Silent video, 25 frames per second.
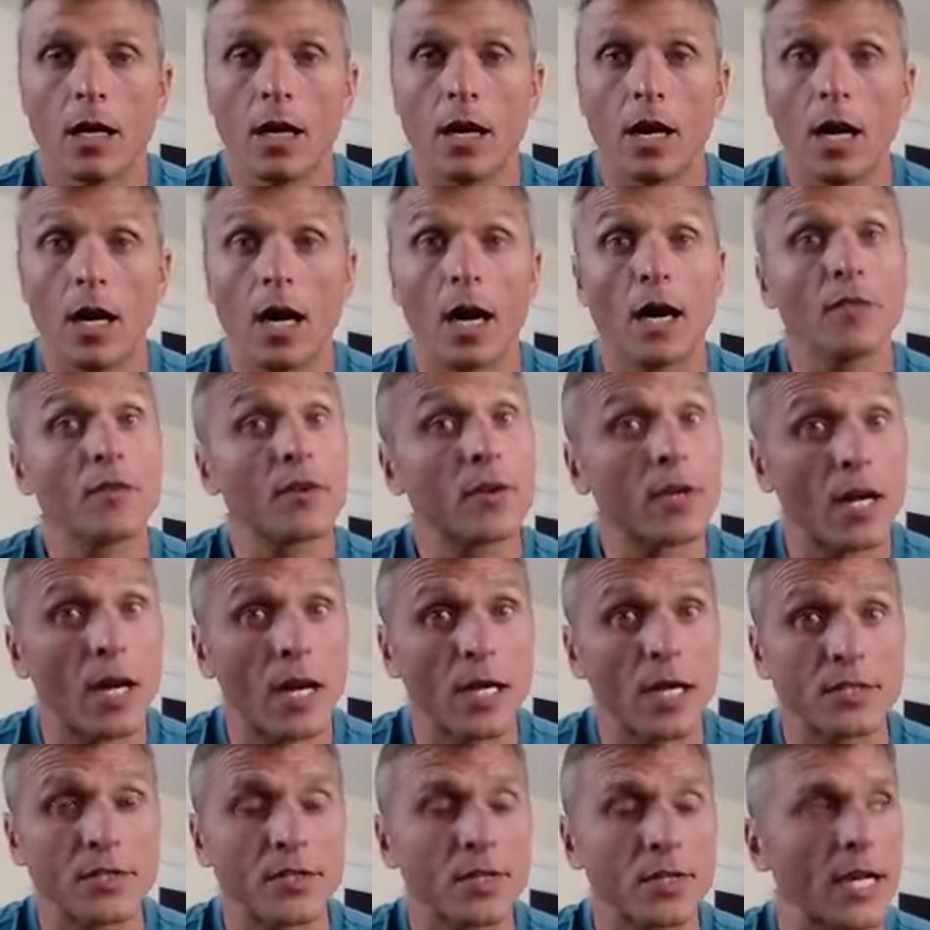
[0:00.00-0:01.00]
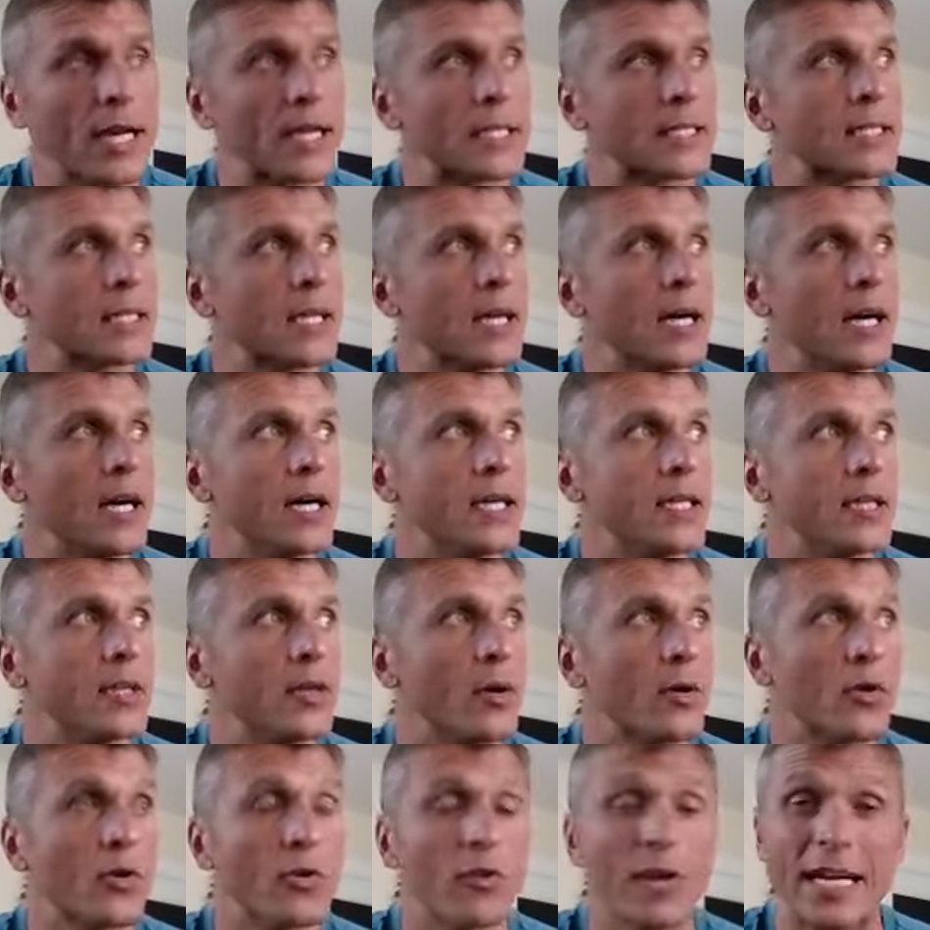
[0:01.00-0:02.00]
Other contracts,
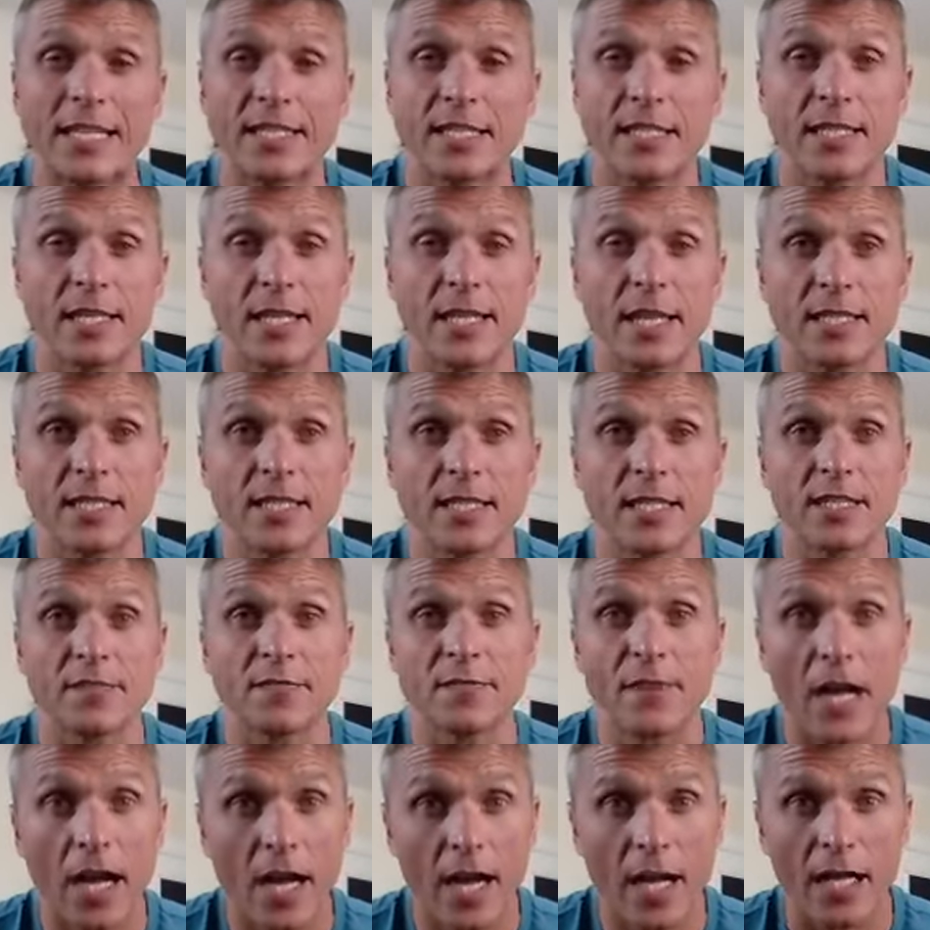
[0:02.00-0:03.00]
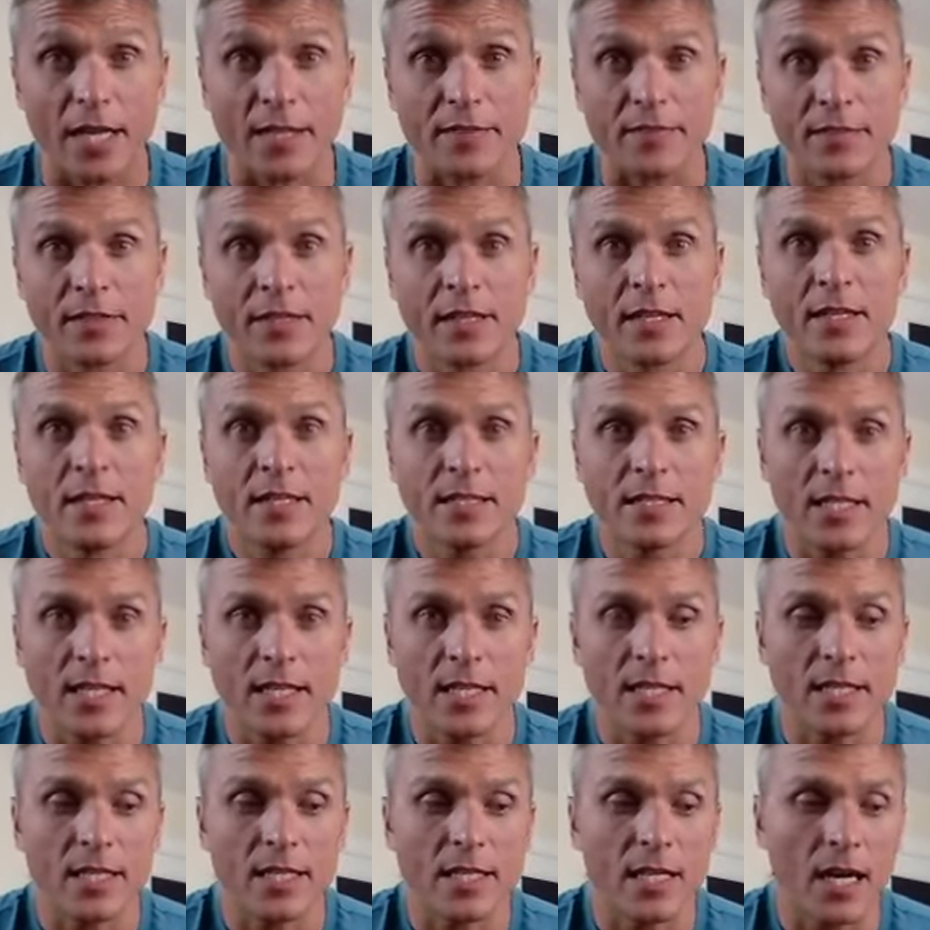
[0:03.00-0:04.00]
correcting the SS5,
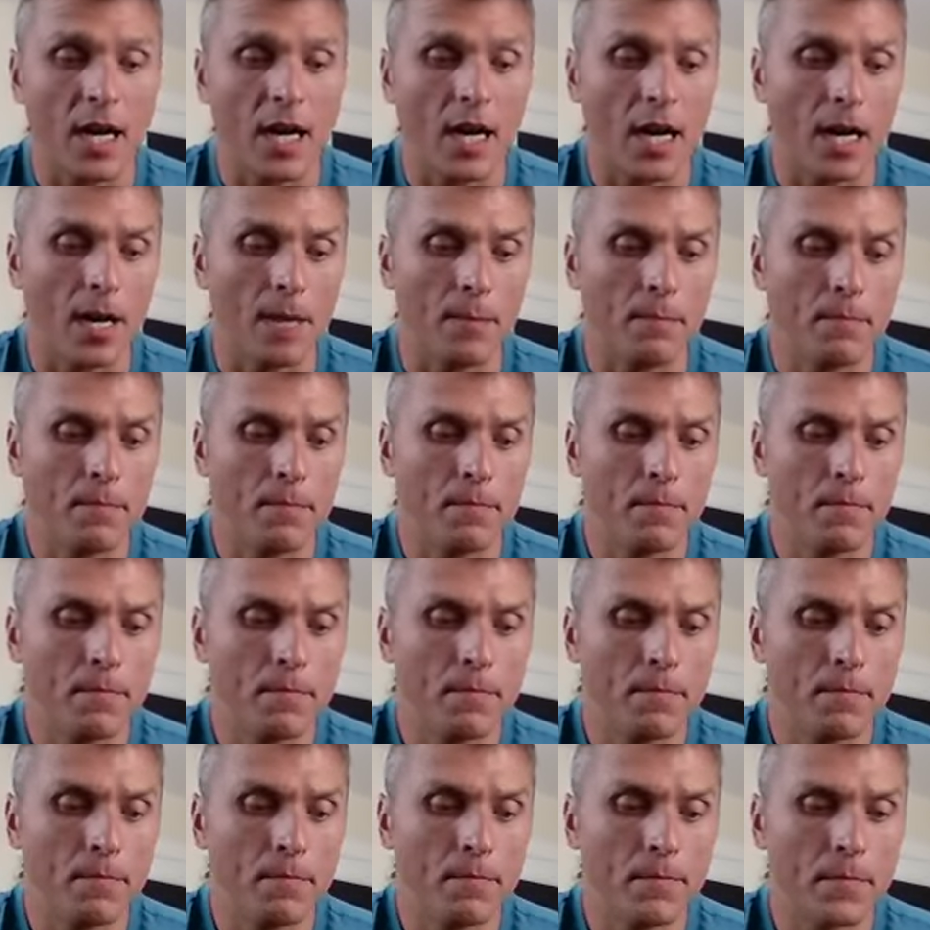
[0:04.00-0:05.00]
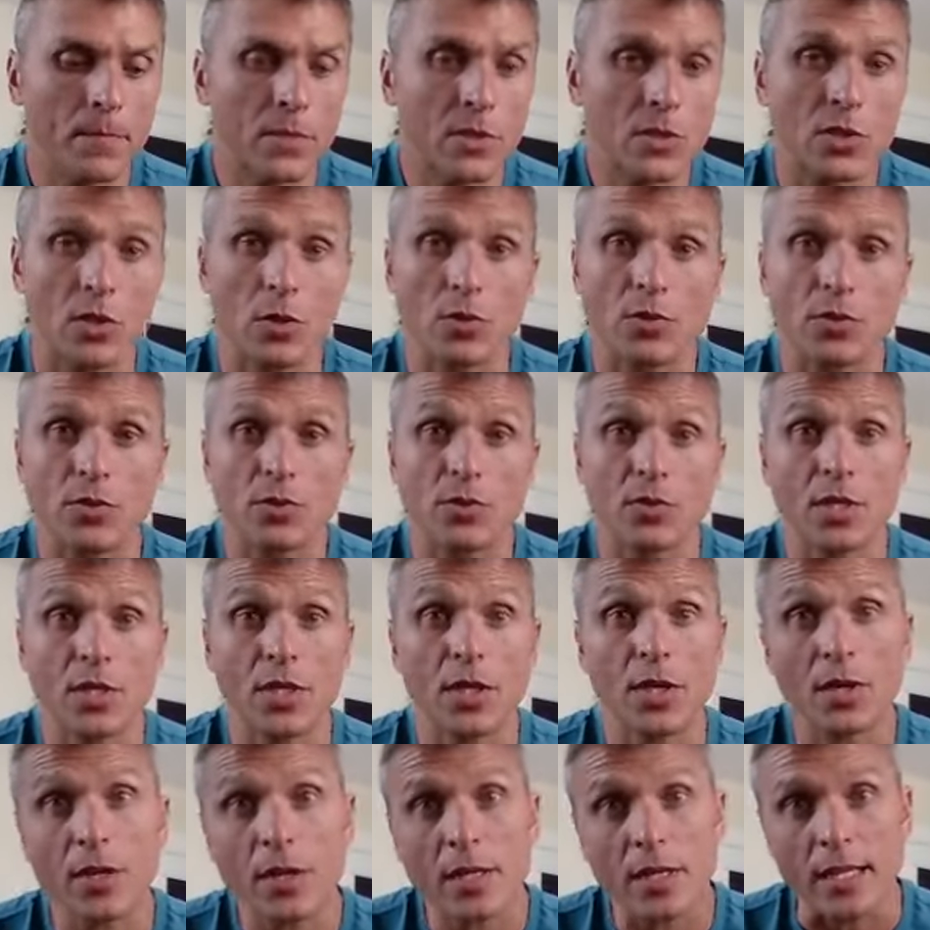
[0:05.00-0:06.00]
the Social
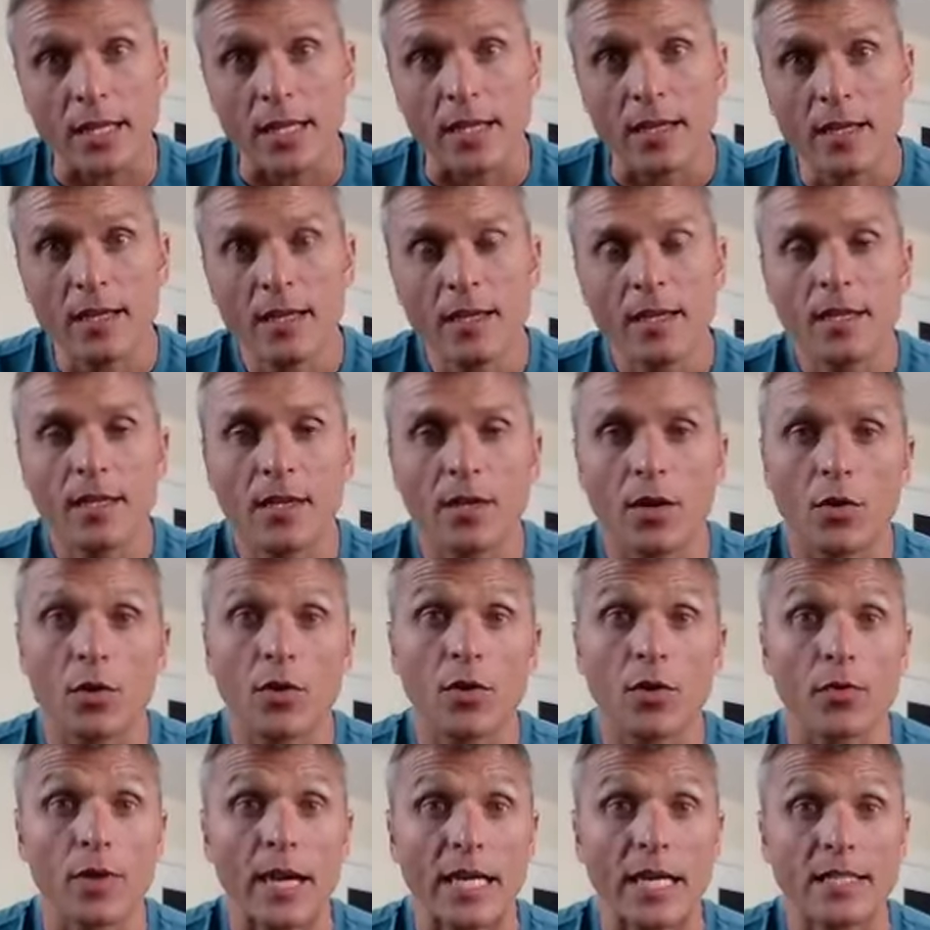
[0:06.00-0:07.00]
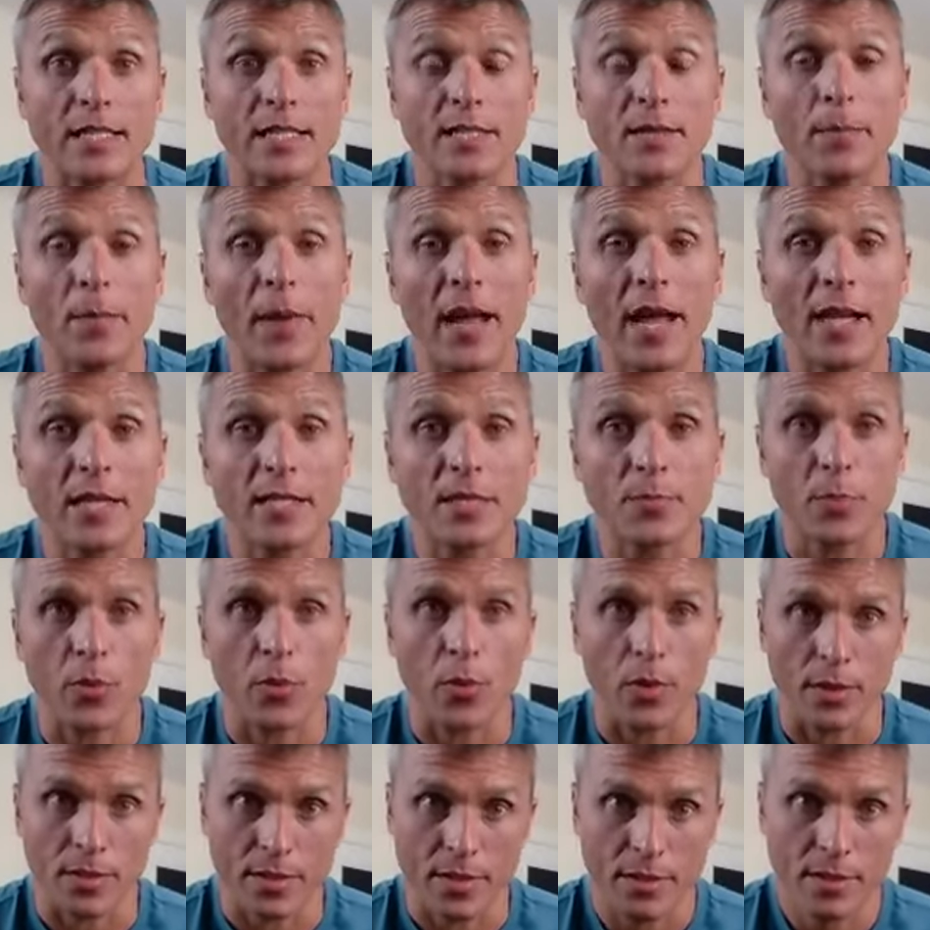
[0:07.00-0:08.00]
Security, correcting the
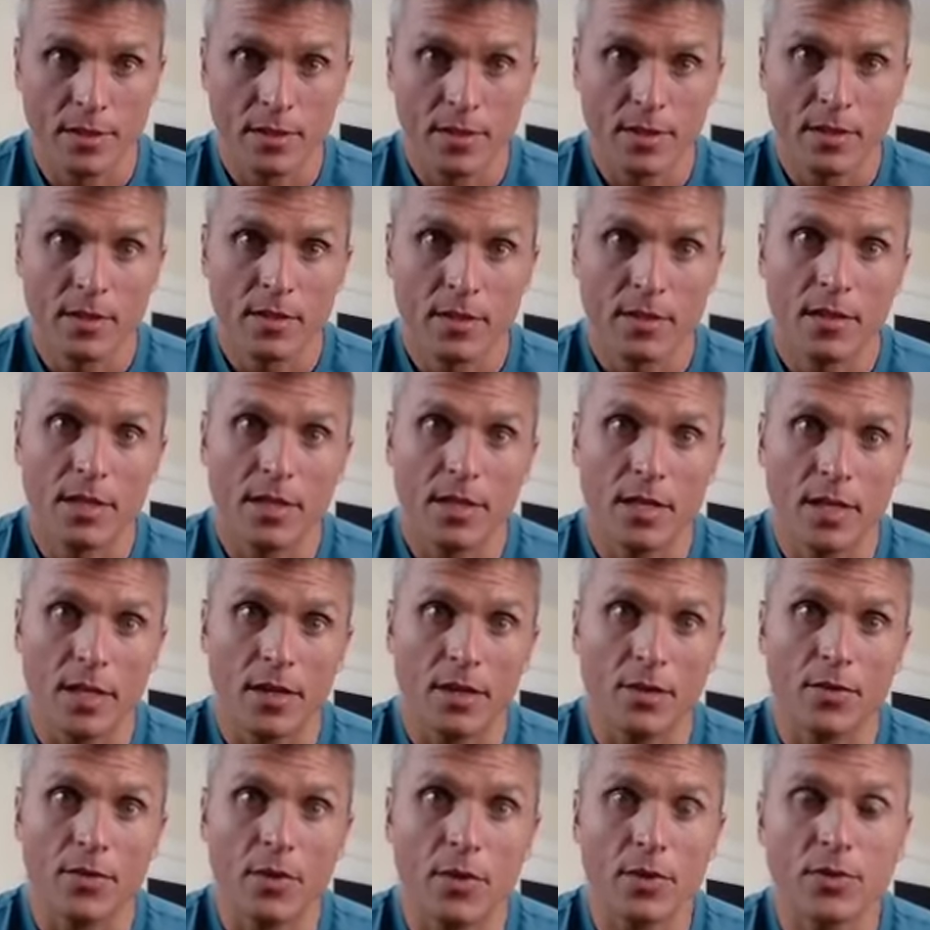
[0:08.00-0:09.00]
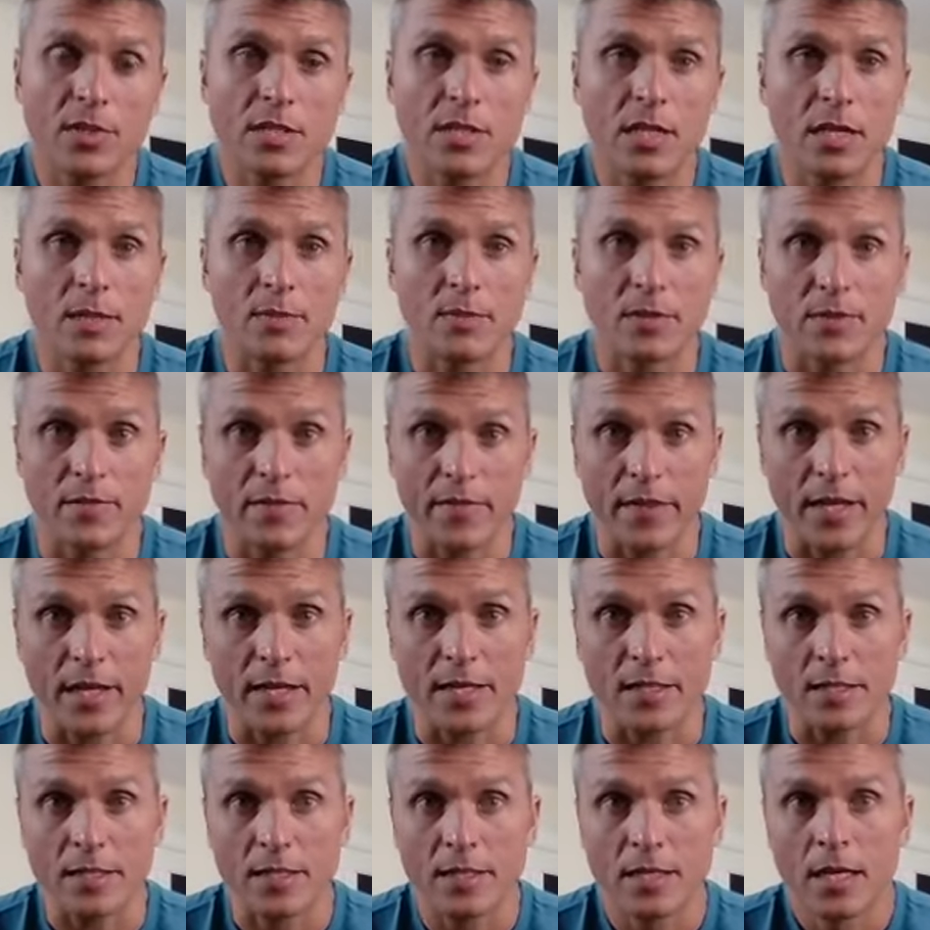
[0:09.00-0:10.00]
passport, those types of
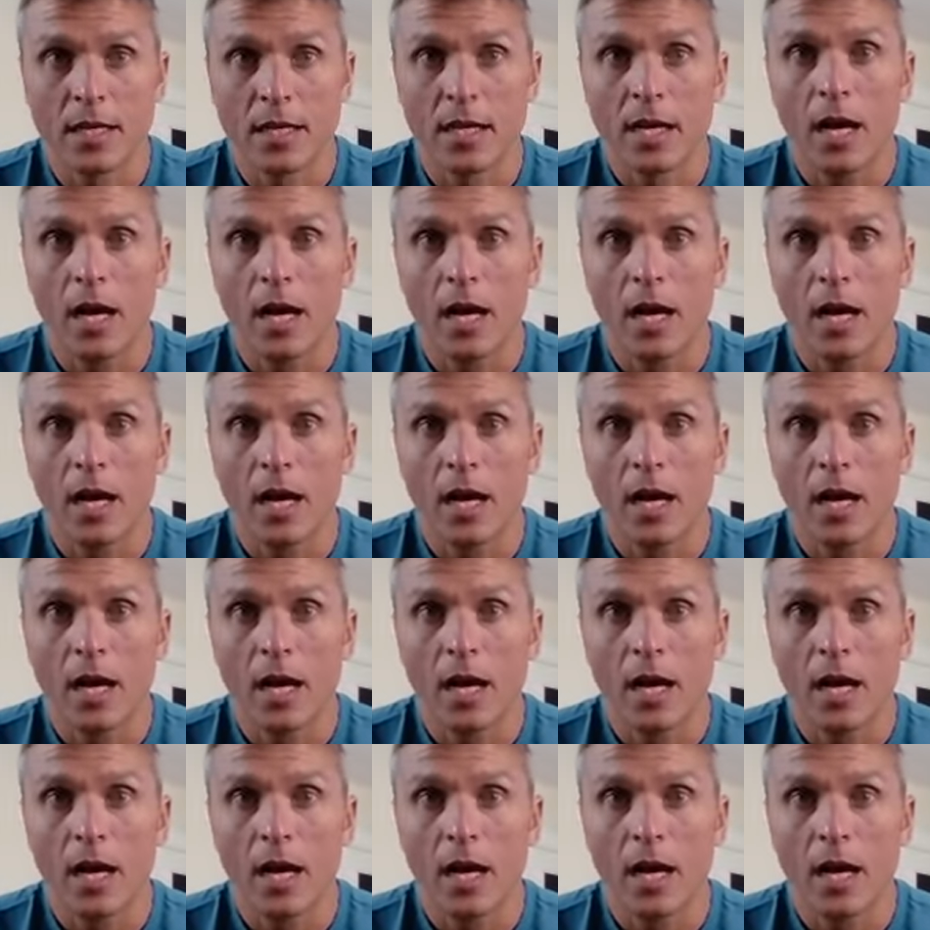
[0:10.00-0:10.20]
things.